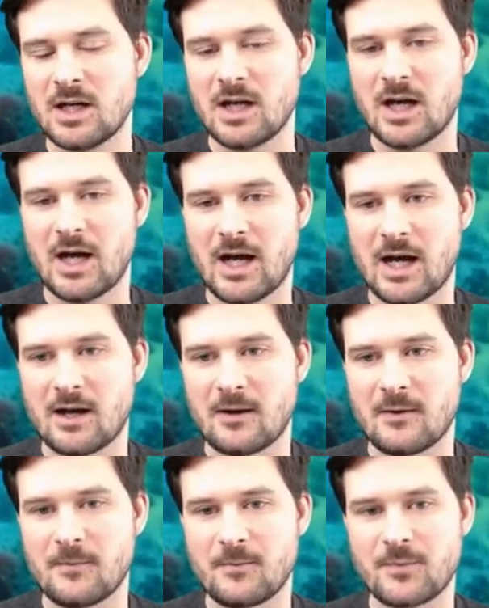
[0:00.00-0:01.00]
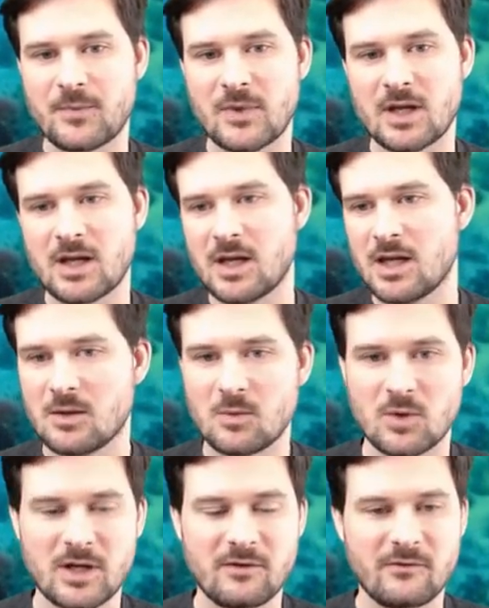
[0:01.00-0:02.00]
um, in the marine
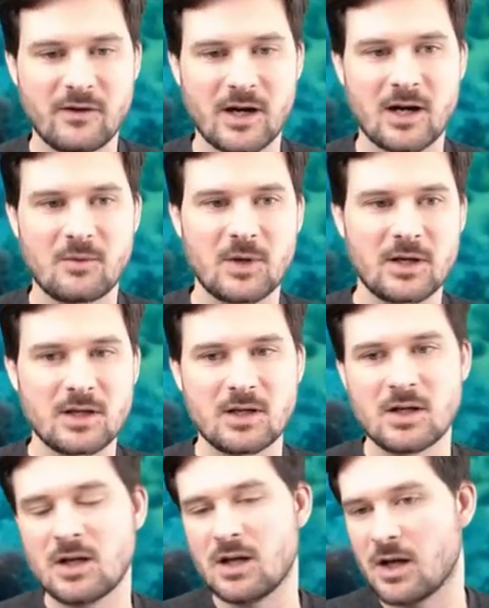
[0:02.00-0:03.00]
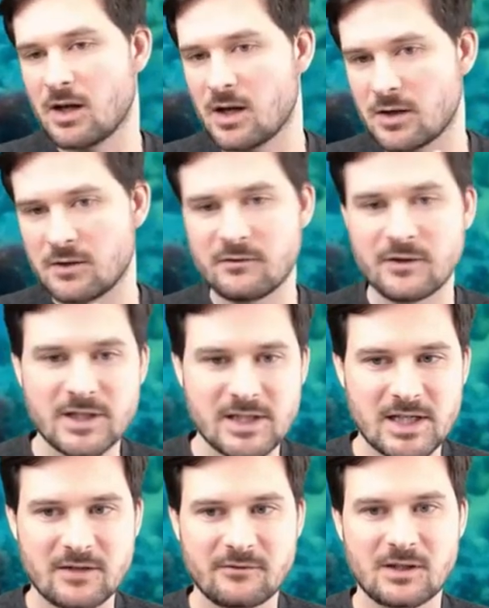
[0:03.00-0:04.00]
environment, a, a, diverse set
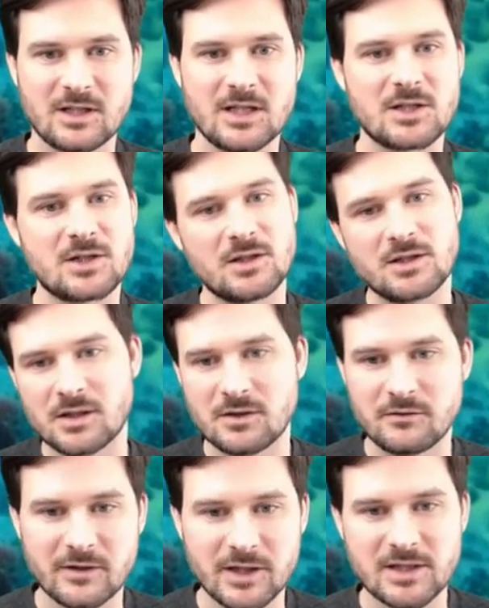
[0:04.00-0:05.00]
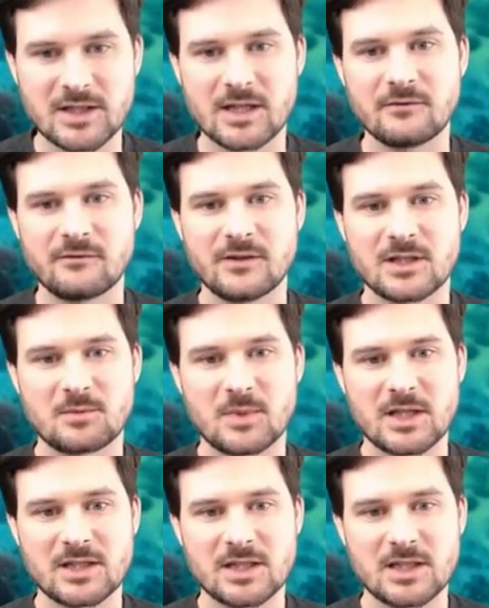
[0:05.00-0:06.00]
of conditions, a diverse set of fish
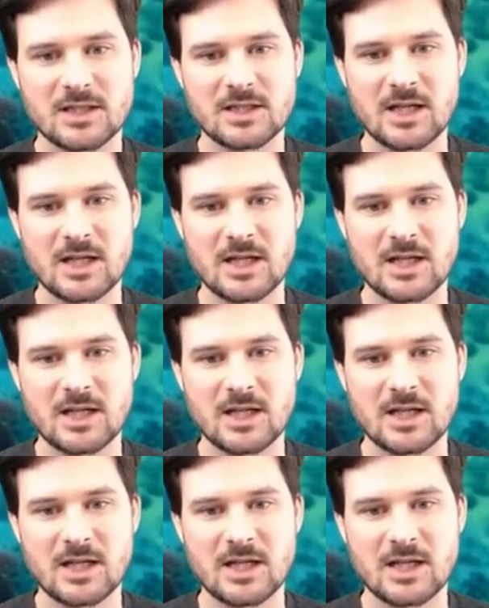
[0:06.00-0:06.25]
species,